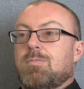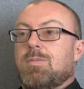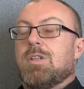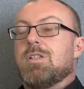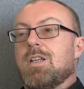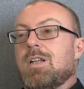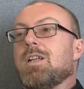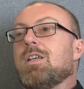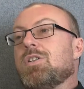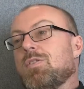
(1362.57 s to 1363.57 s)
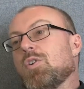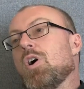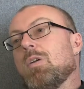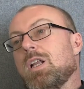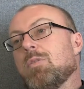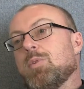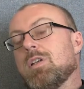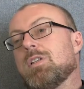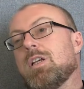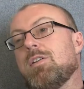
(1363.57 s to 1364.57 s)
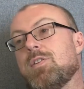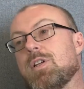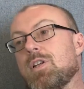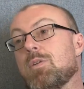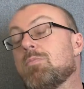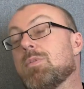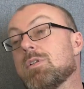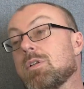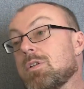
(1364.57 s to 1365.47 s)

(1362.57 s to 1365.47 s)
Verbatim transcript: because then at least you've got a little bit of safety in numbers,